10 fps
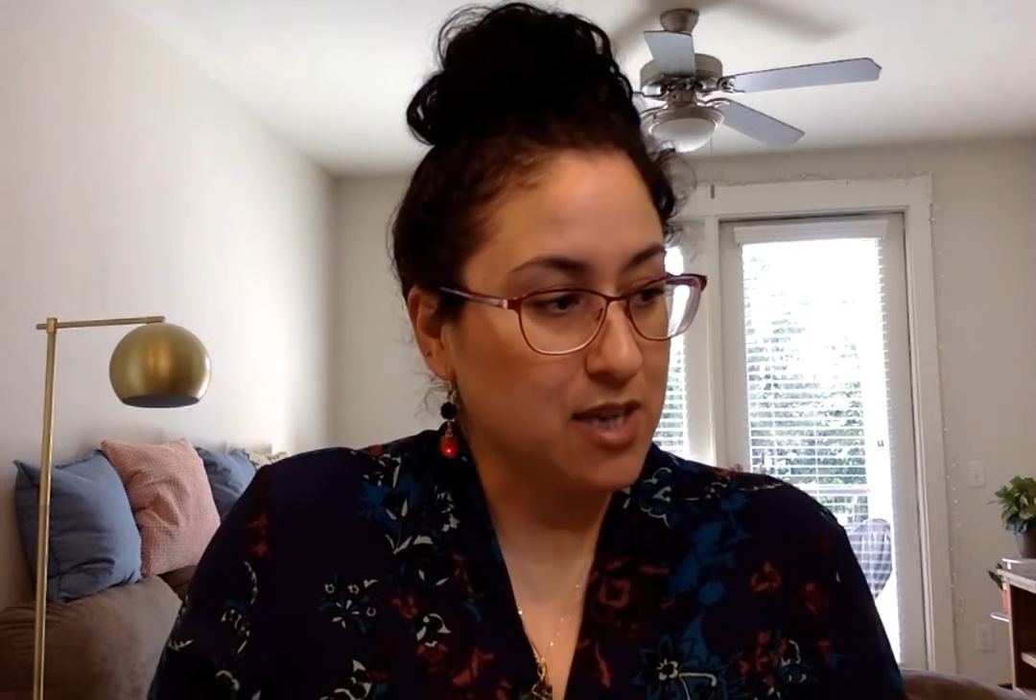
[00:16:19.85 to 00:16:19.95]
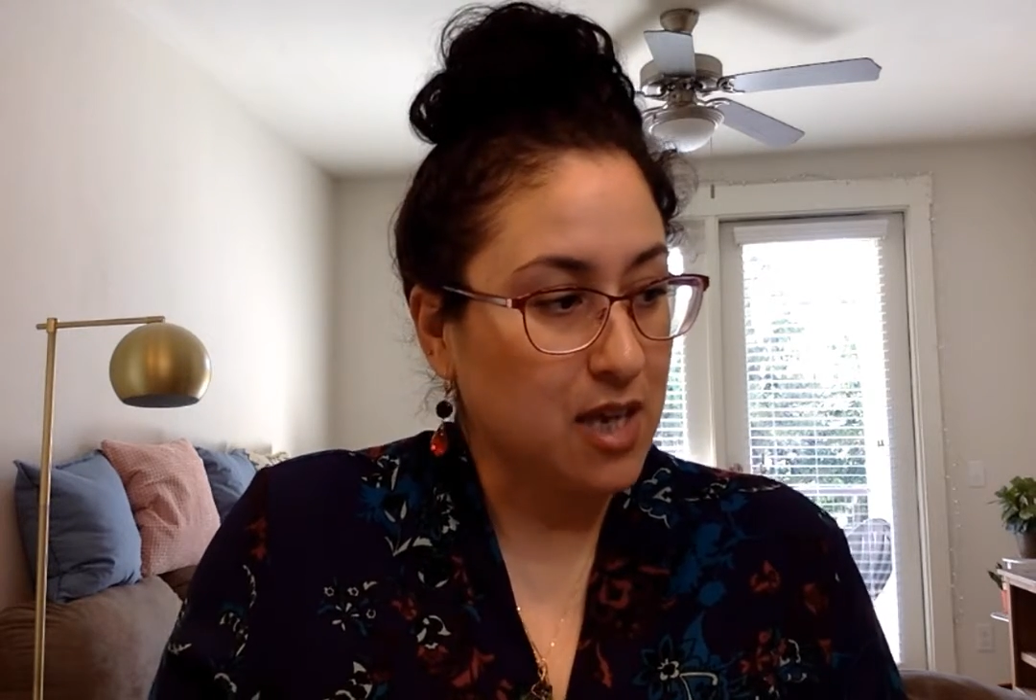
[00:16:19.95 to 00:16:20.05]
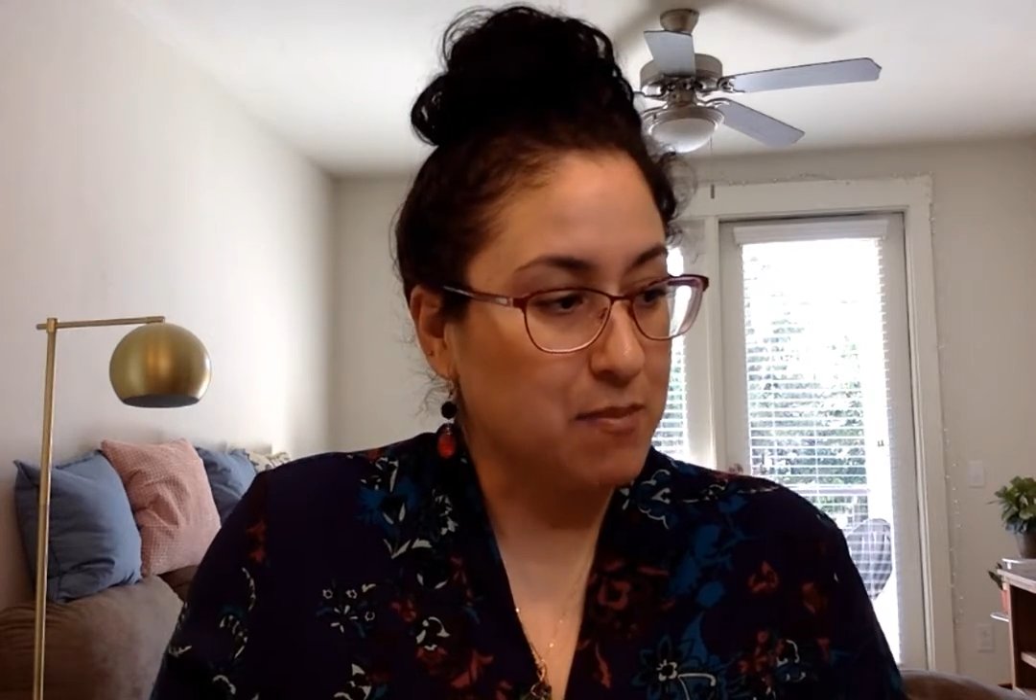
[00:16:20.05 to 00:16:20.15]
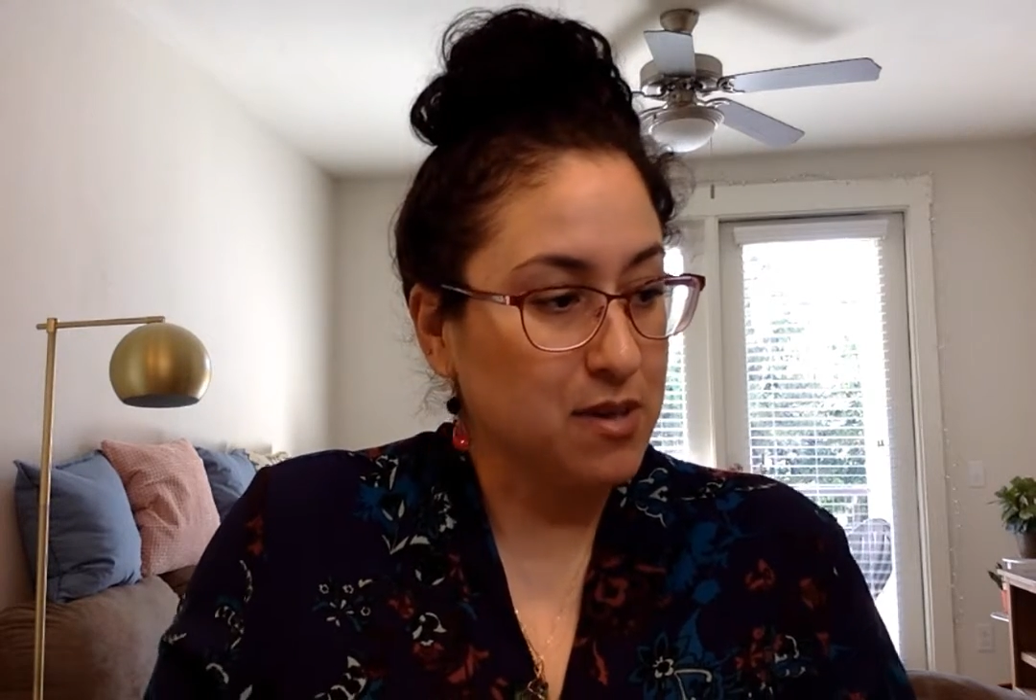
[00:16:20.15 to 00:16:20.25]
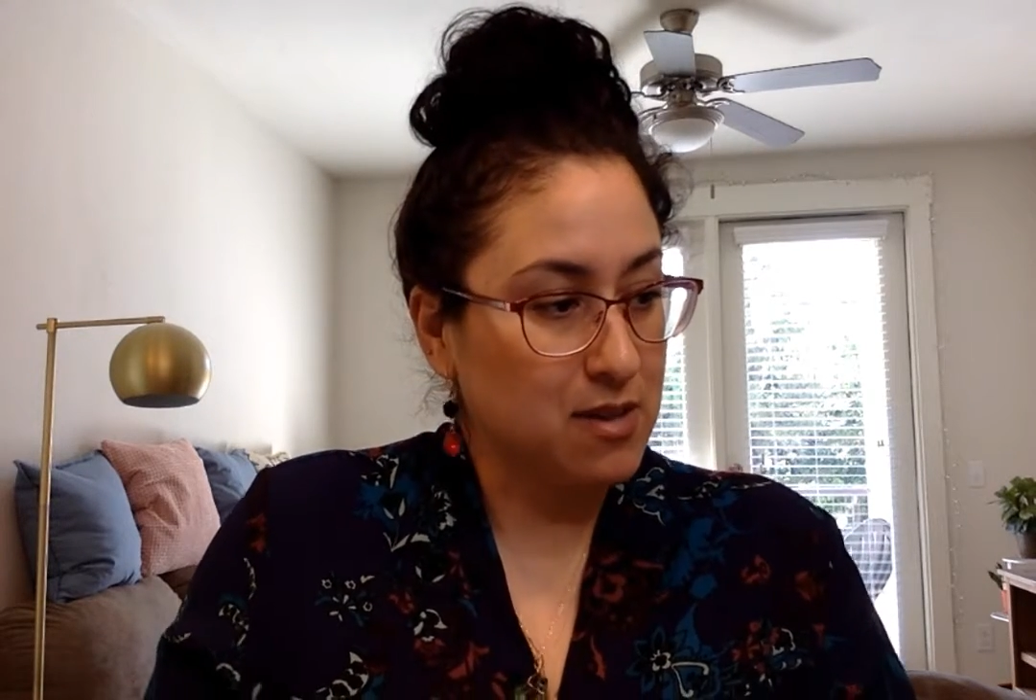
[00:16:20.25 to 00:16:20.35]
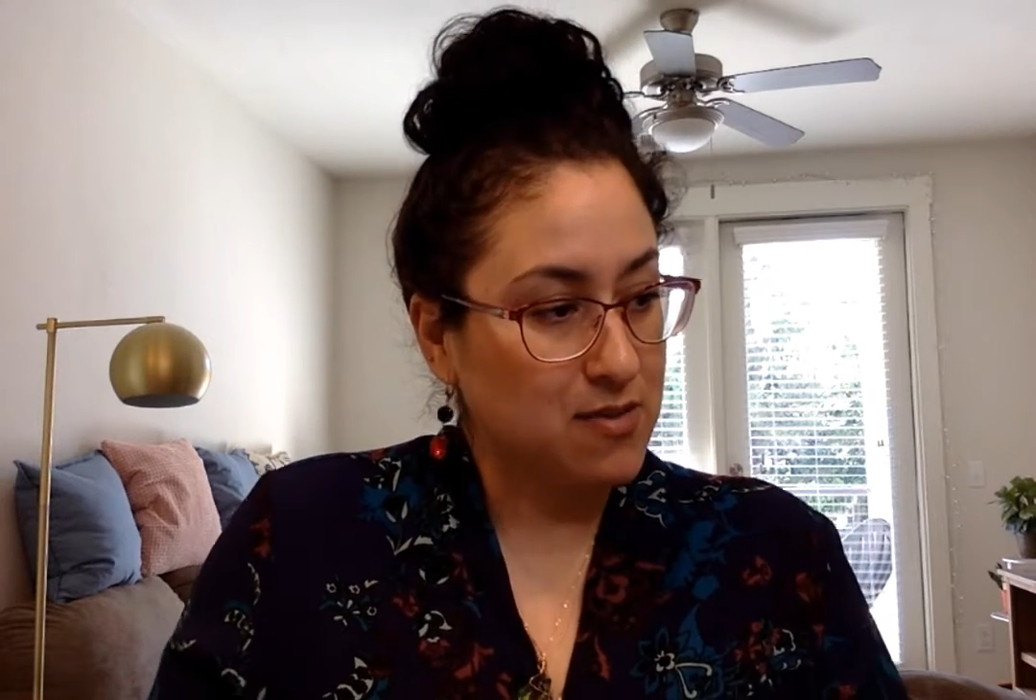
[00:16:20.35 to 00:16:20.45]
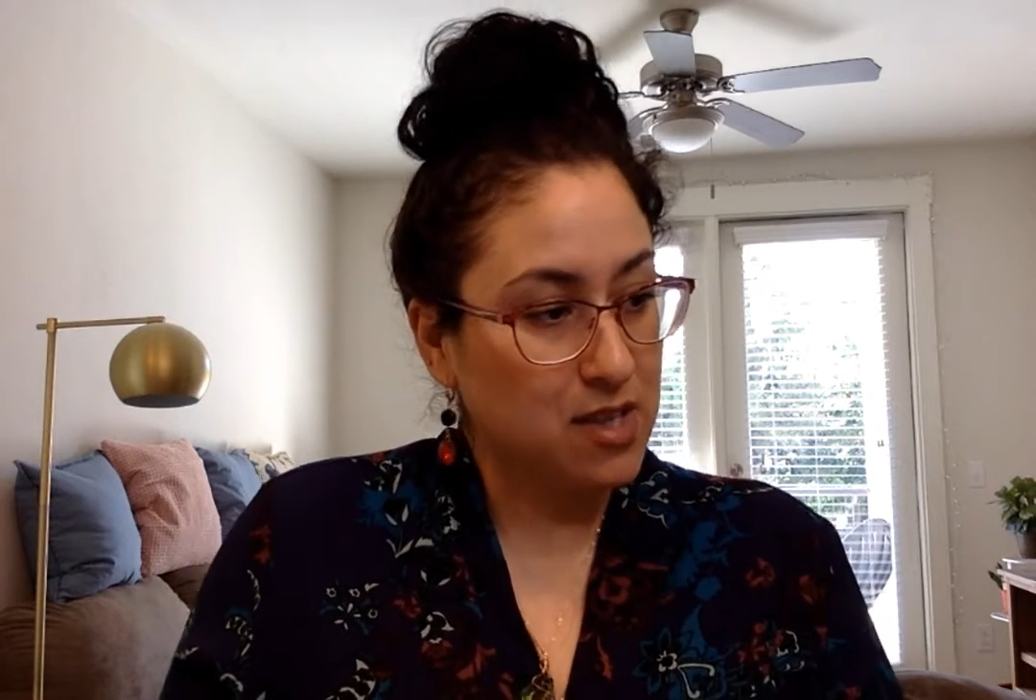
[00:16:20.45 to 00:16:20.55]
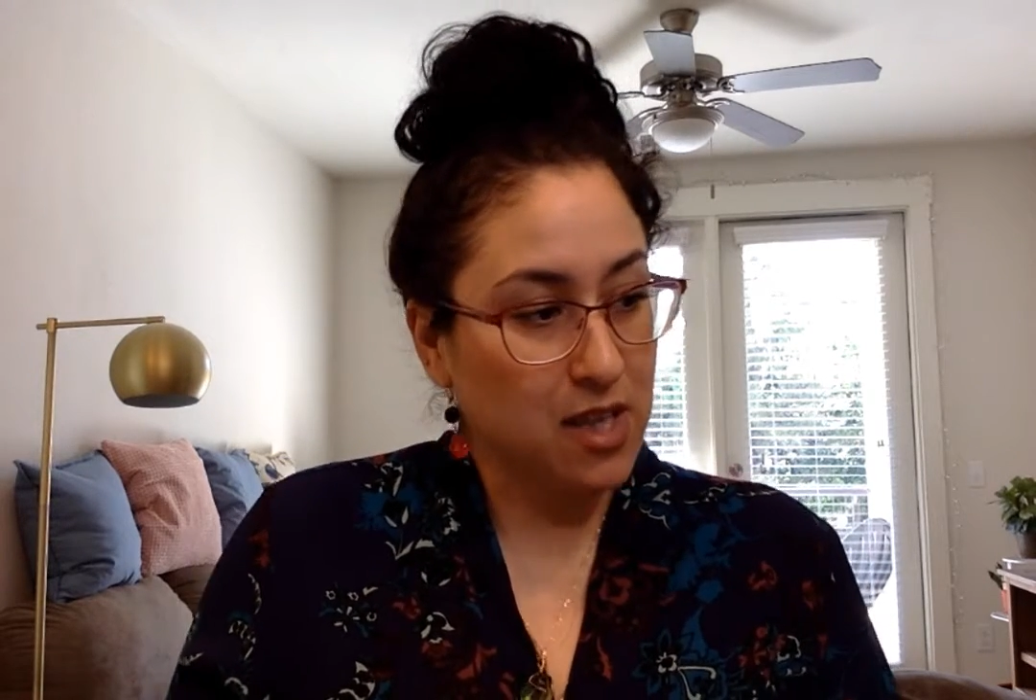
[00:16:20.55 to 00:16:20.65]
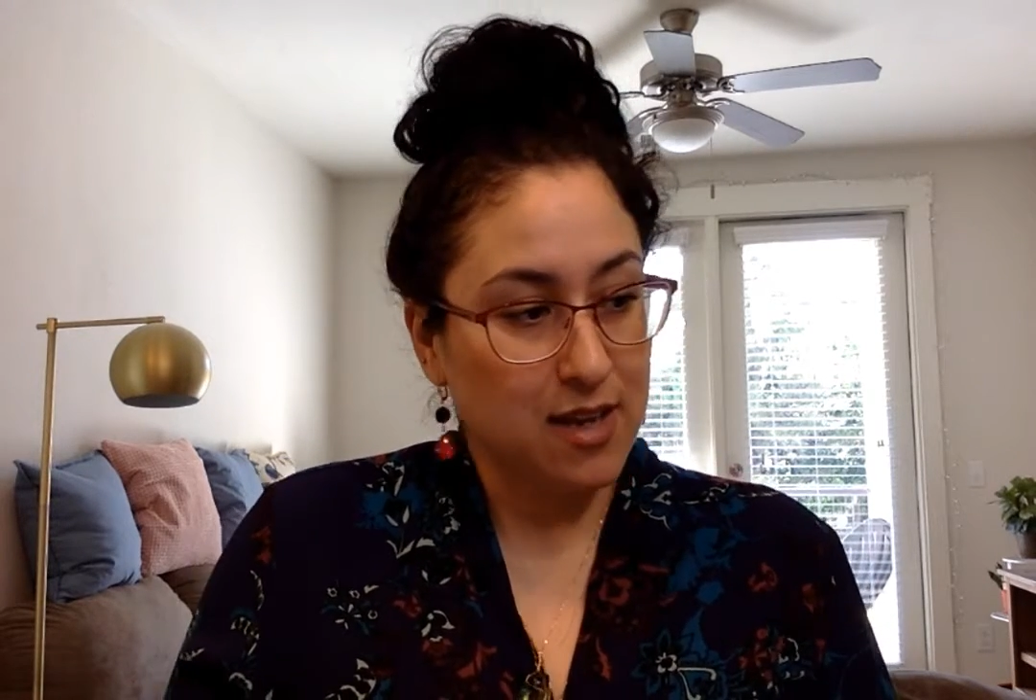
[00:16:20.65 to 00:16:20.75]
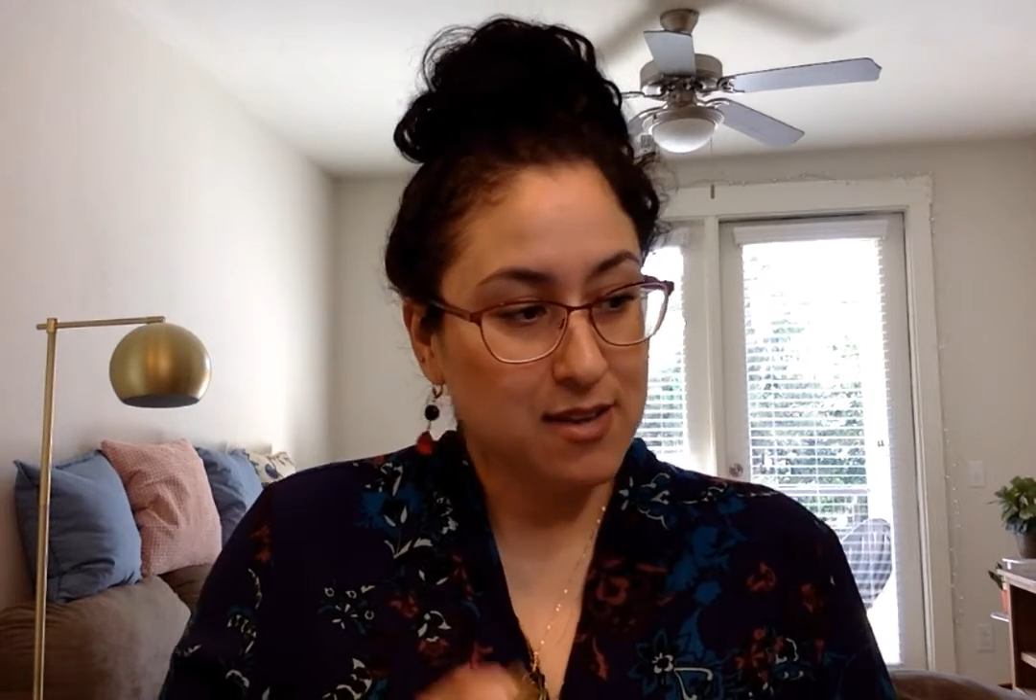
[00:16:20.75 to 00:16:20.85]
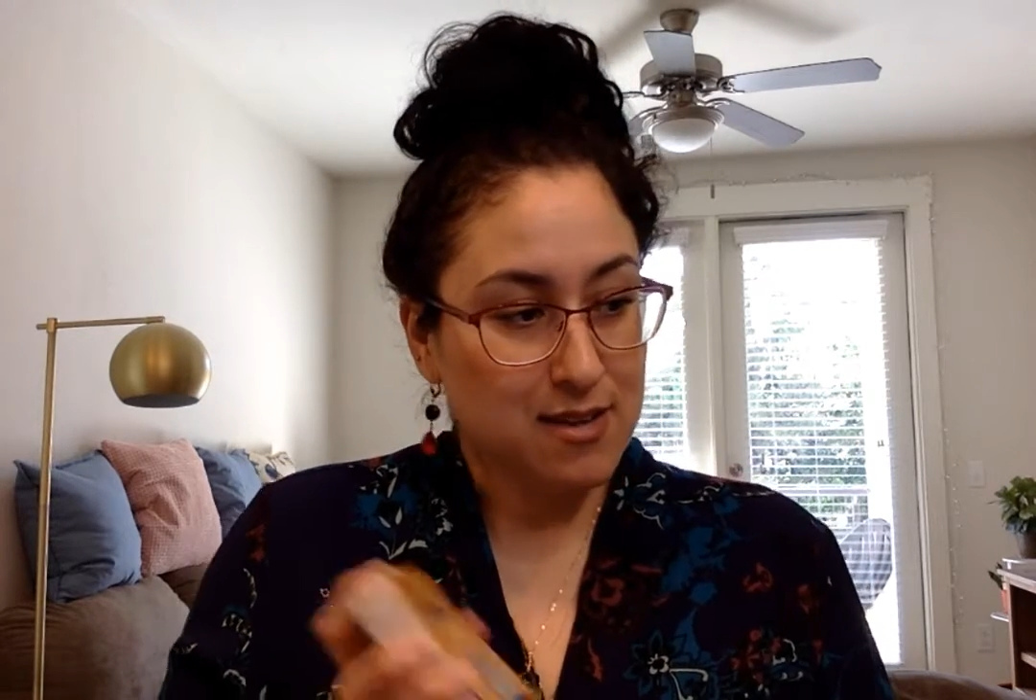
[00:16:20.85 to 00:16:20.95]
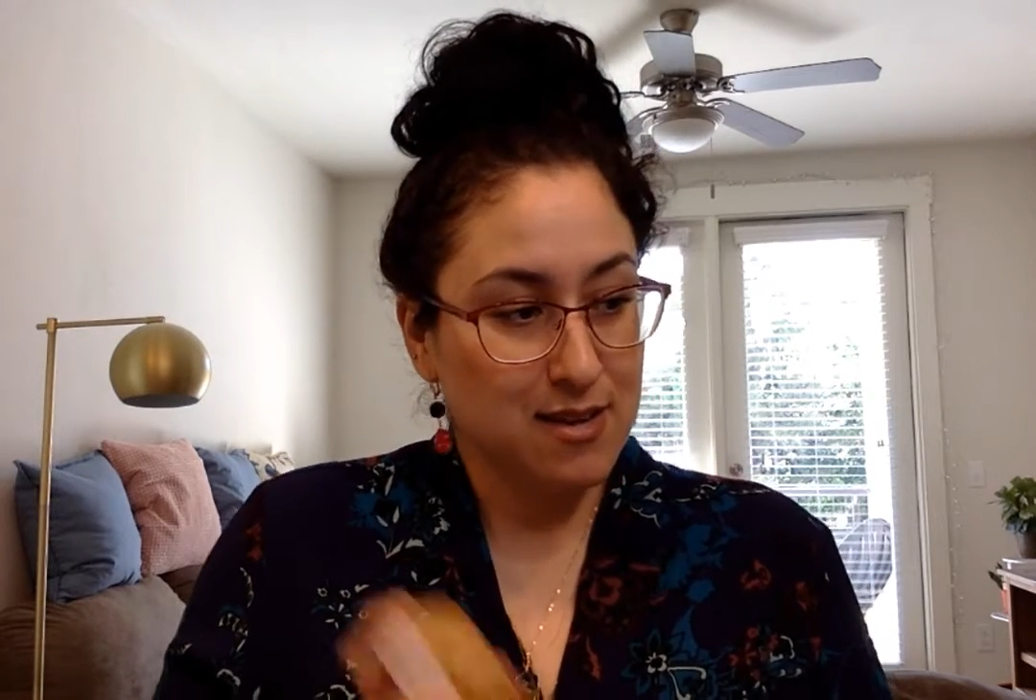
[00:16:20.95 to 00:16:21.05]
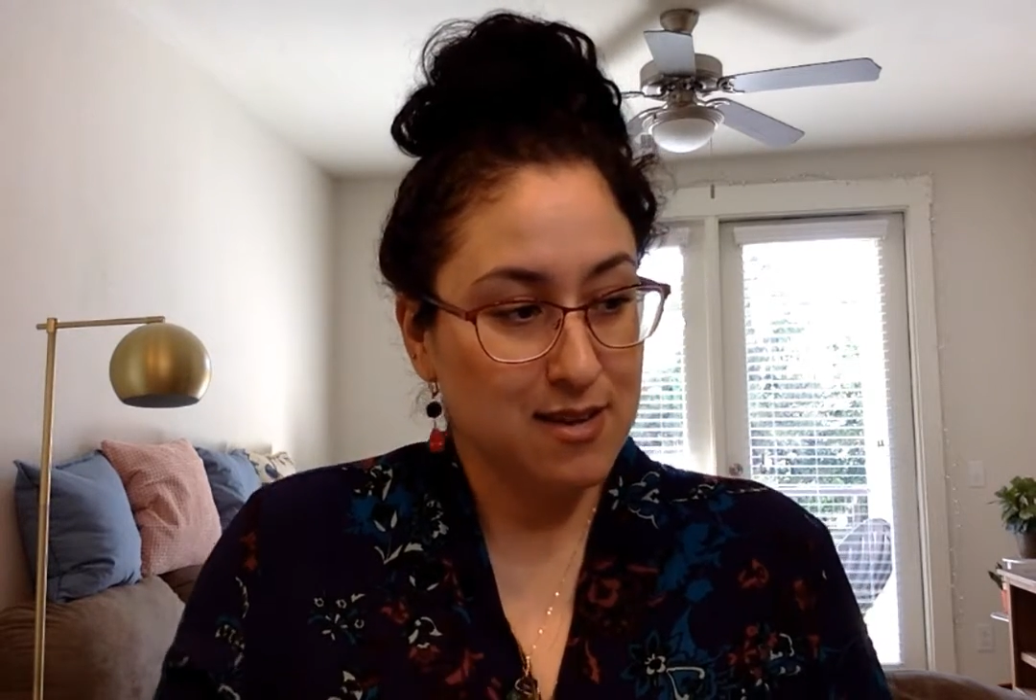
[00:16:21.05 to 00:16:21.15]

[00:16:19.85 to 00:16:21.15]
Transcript: Keepers of the Light